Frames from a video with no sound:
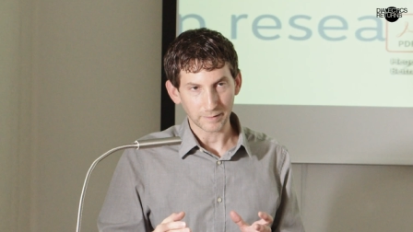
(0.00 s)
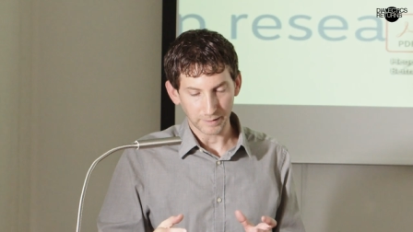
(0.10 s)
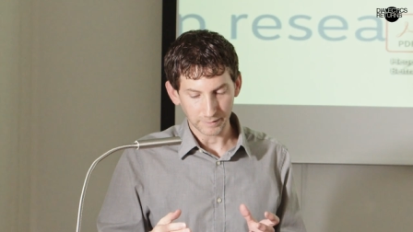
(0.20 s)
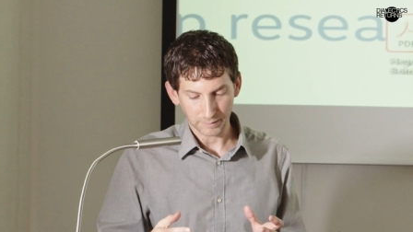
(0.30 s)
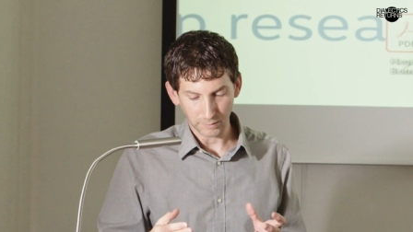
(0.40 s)

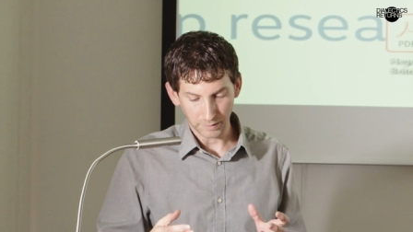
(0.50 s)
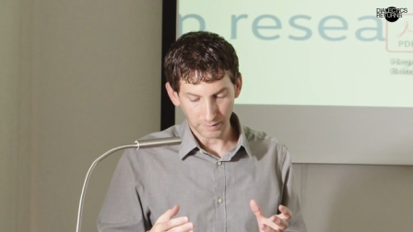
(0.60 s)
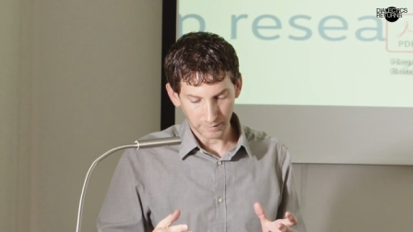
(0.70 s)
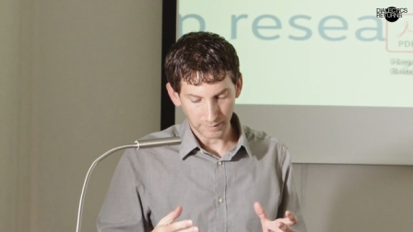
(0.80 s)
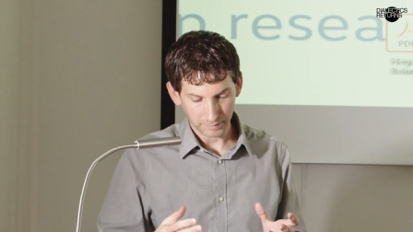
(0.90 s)
and so
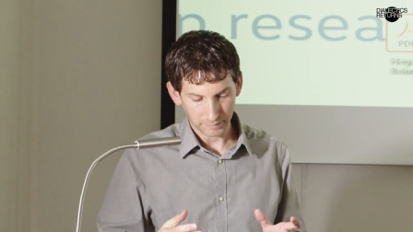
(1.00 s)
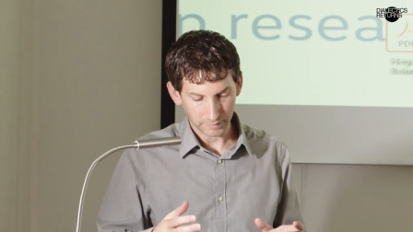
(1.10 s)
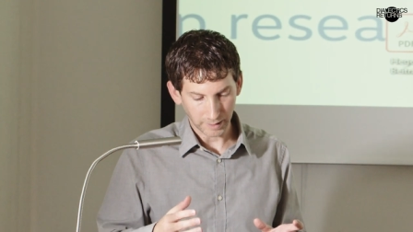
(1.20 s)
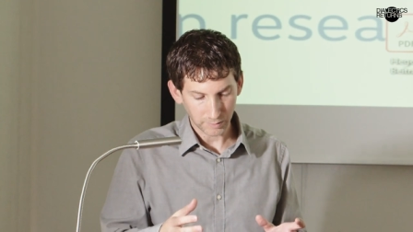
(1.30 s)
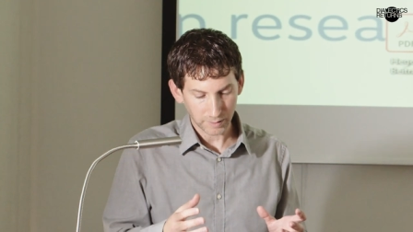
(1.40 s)
the, the
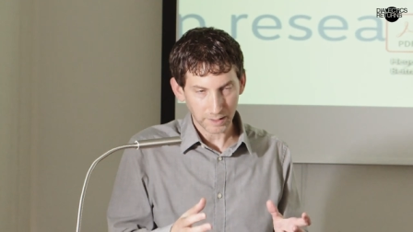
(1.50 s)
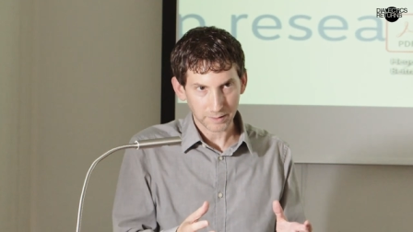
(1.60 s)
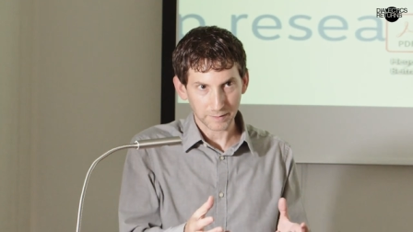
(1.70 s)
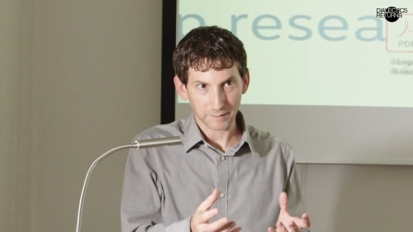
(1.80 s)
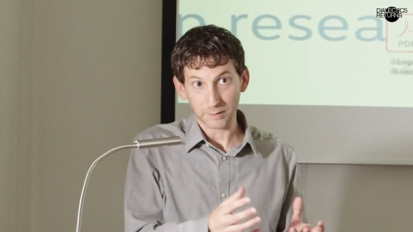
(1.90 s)

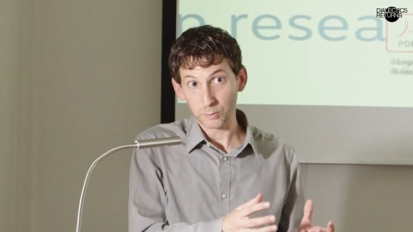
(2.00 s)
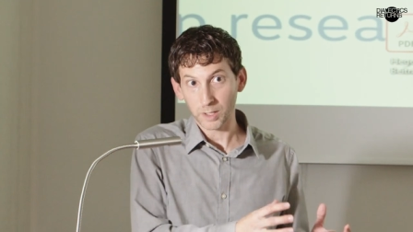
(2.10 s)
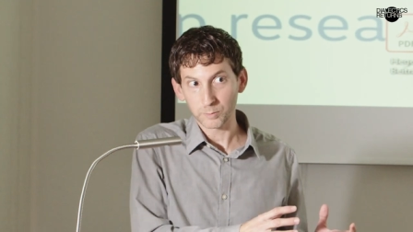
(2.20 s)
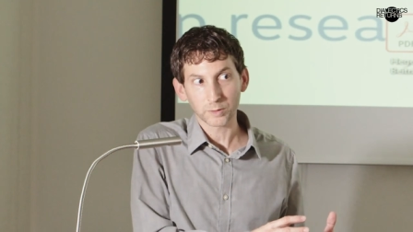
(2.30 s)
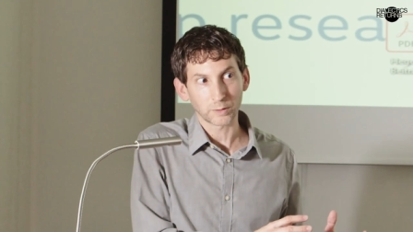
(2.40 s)
contradictions that
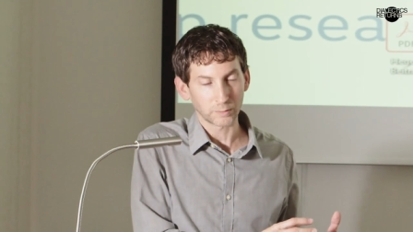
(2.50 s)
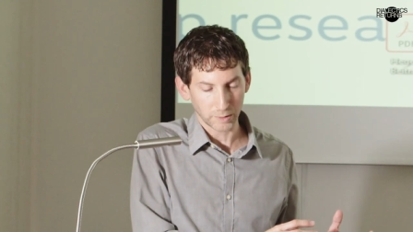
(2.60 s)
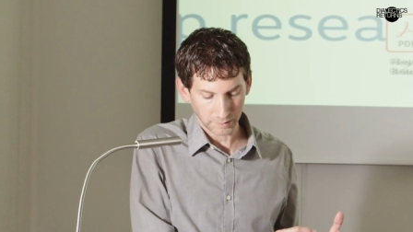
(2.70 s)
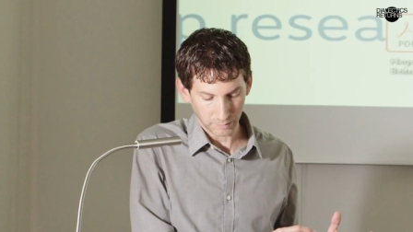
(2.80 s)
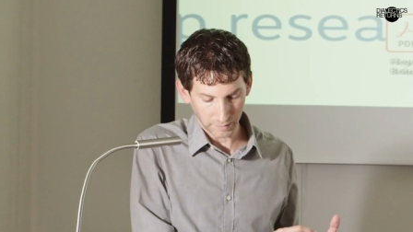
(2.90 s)
Unamuno
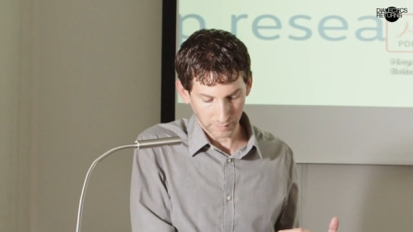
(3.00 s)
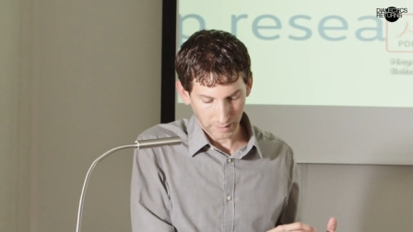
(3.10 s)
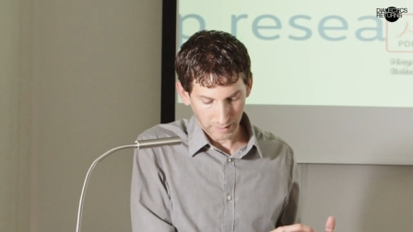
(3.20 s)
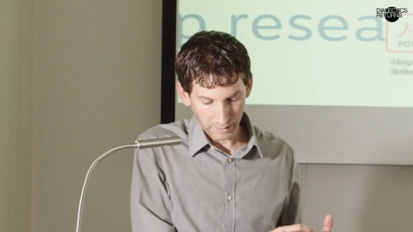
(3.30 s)
works with